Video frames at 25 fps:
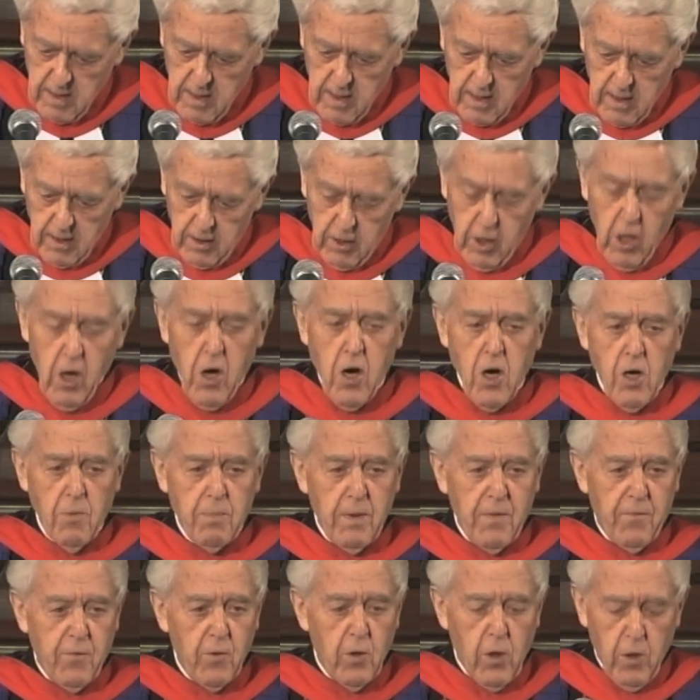Long
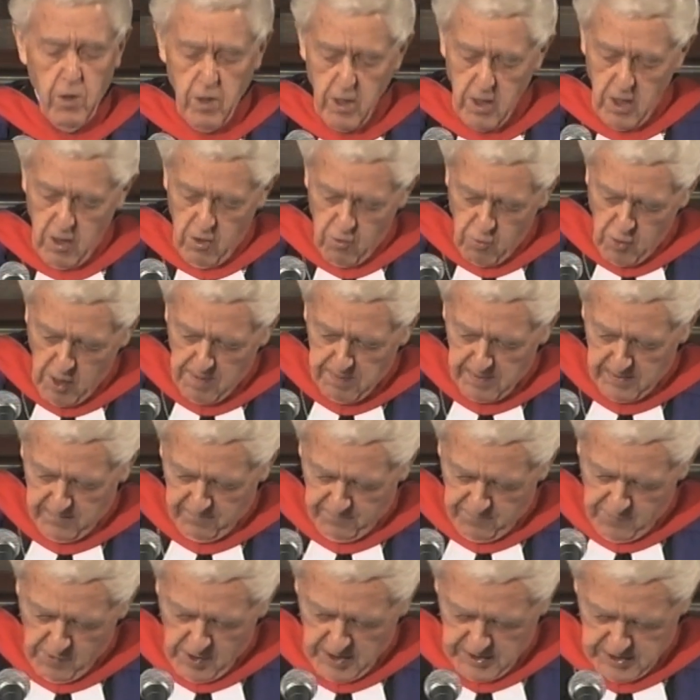before Robert
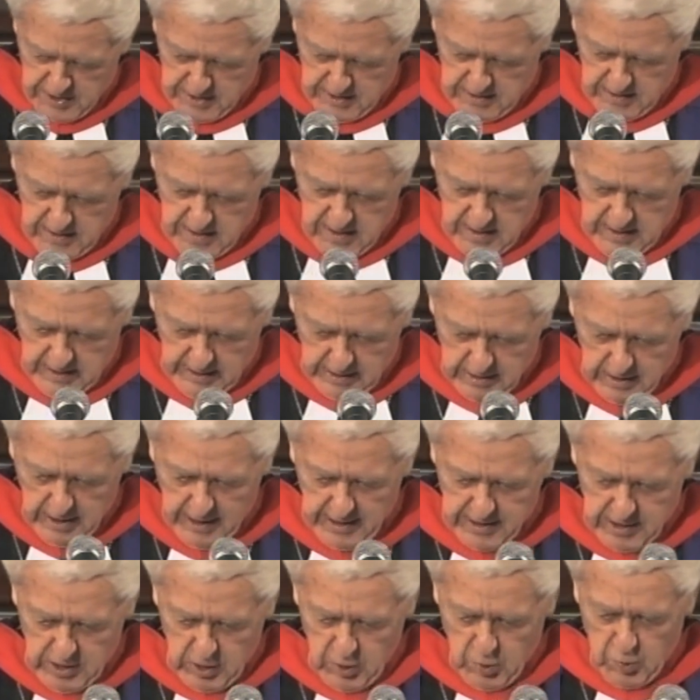Frost in
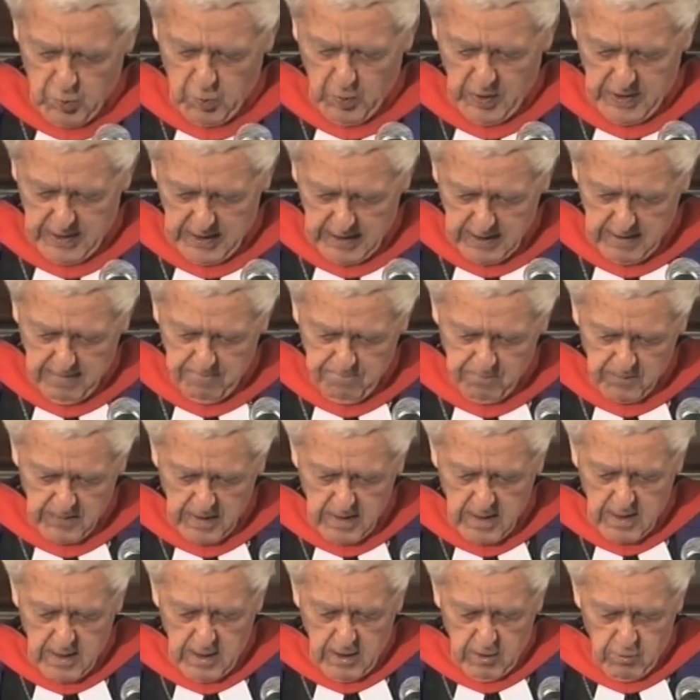1920
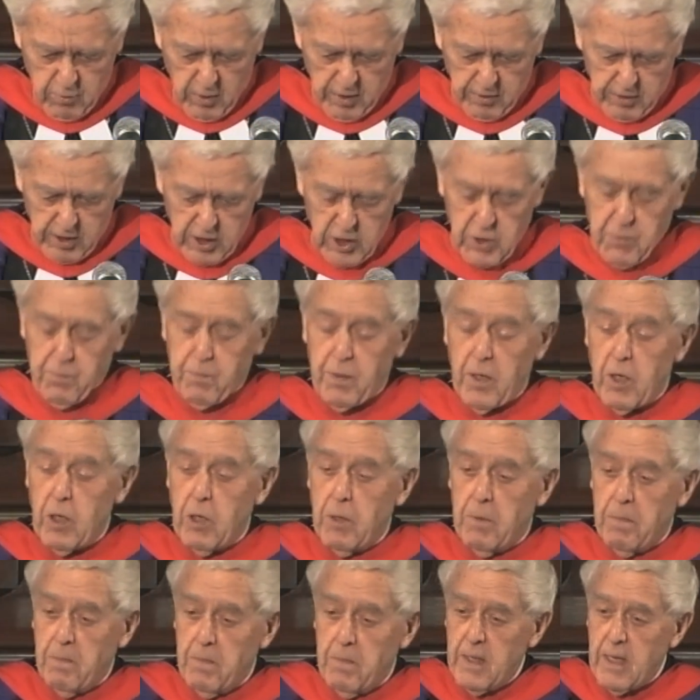wrote his
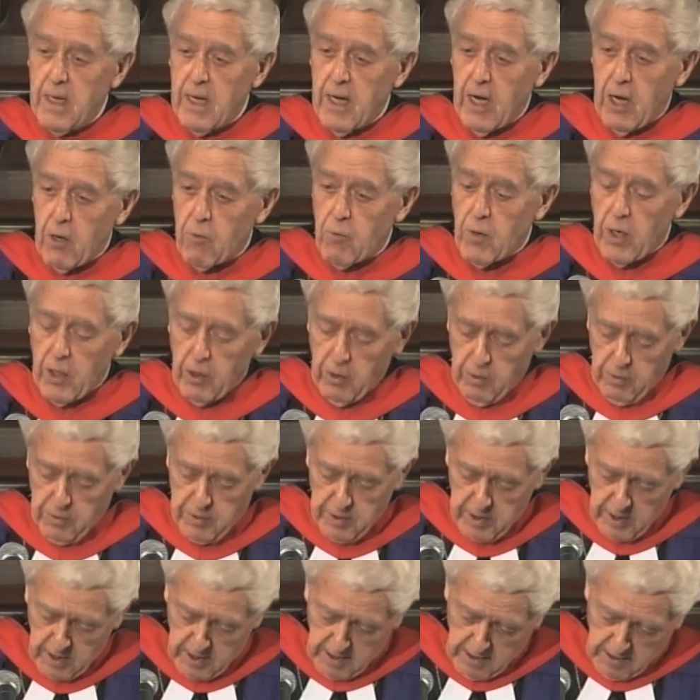poem, A Road
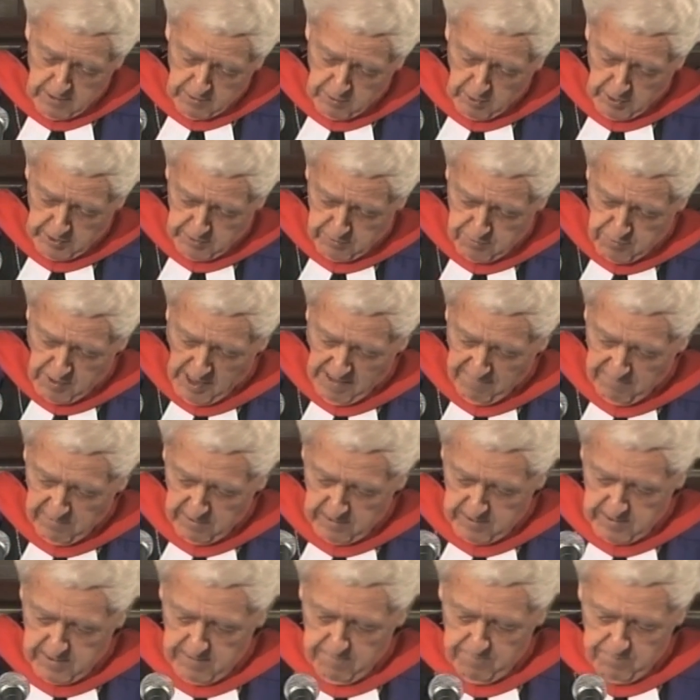Not
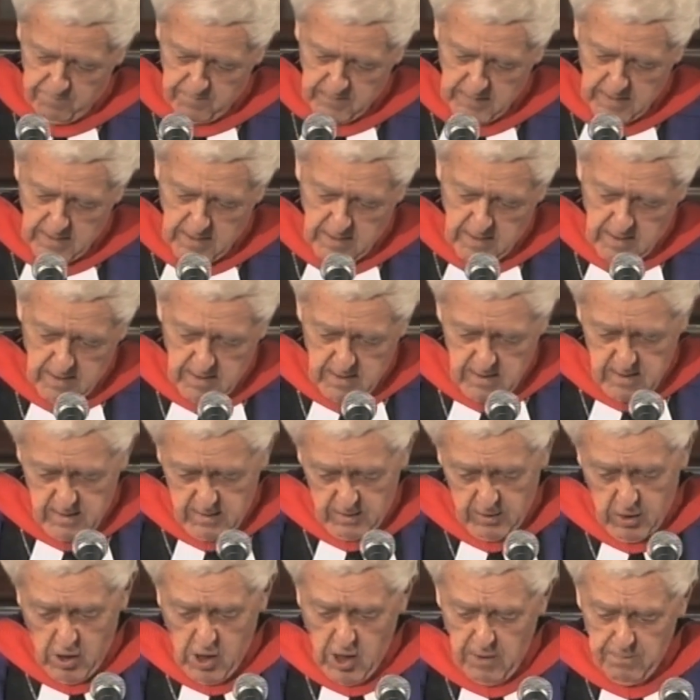Travelled,
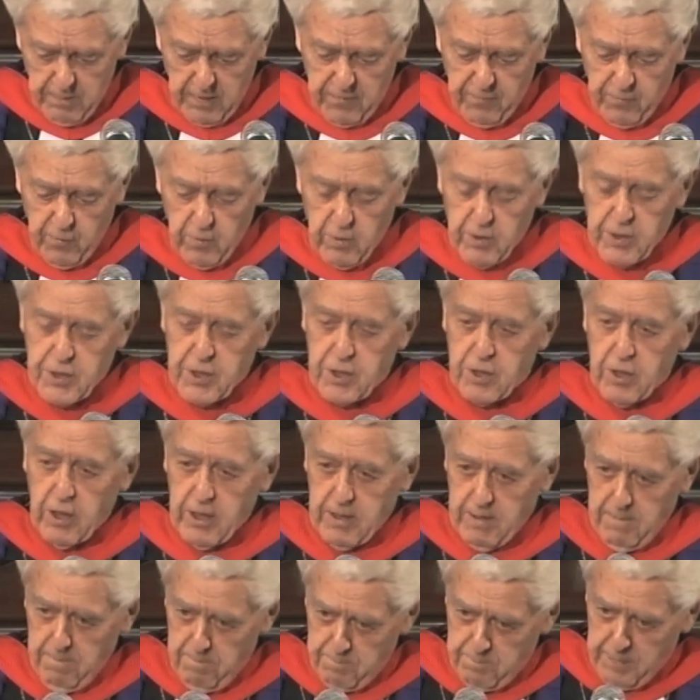long before
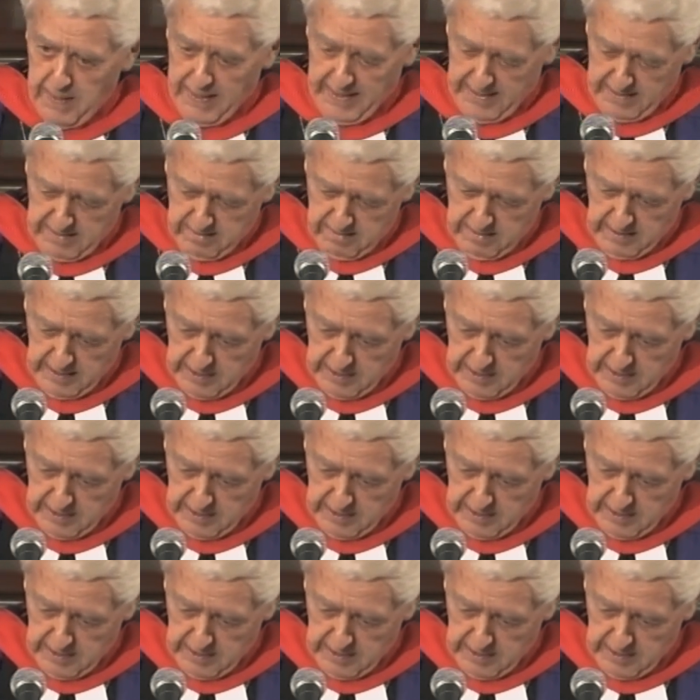Scott Peck in